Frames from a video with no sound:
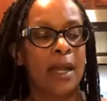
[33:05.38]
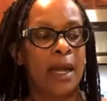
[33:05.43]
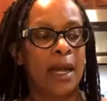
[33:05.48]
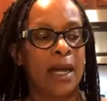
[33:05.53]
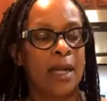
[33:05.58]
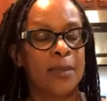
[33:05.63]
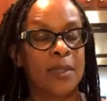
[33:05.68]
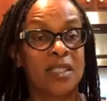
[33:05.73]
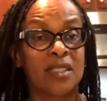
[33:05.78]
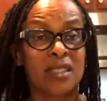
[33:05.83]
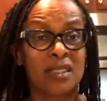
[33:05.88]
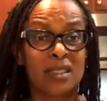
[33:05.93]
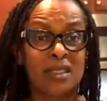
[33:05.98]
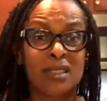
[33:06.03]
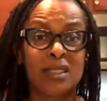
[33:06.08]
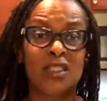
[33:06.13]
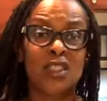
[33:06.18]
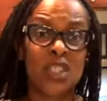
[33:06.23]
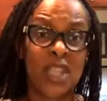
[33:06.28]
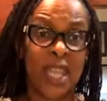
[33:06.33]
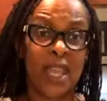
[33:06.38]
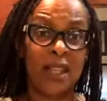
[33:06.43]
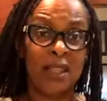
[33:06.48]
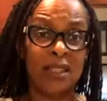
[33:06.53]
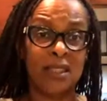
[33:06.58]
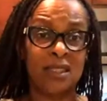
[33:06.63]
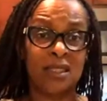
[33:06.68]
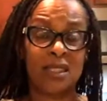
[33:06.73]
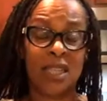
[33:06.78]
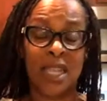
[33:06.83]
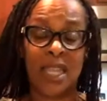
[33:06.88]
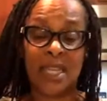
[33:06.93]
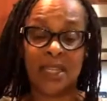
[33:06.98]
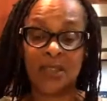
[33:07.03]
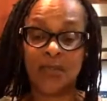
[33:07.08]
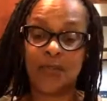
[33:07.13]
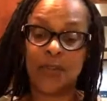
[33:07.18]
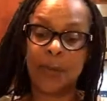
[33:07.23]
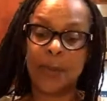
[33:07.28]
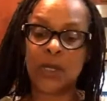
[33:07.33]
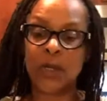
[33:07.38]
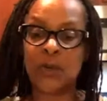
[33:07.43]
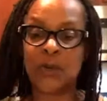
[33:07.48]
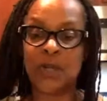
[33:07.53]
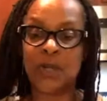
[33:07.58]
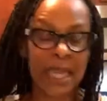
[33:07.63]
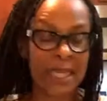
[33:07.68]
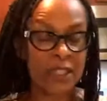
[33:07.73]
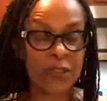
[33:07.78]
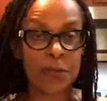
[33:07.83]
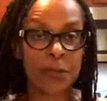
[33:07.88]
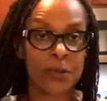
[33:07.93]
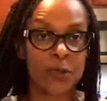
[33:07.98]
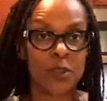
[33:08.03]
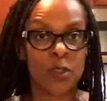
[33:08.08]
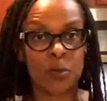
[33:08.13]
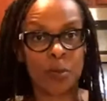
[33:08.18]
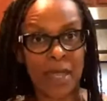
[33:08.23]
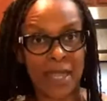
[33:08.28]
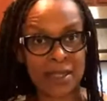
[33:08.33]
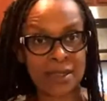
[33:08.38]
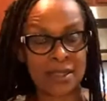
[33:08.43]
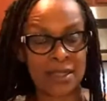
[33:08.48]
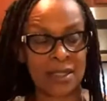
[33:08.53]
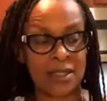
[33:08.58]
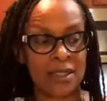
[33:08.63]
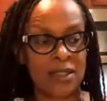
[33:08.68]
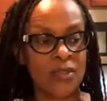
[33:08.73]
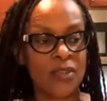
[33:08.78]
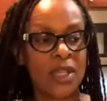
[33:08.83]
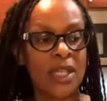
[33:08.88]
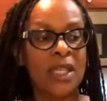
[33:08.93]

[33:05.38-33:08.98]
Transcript: because um, this is a challenge. And from a creative perspective,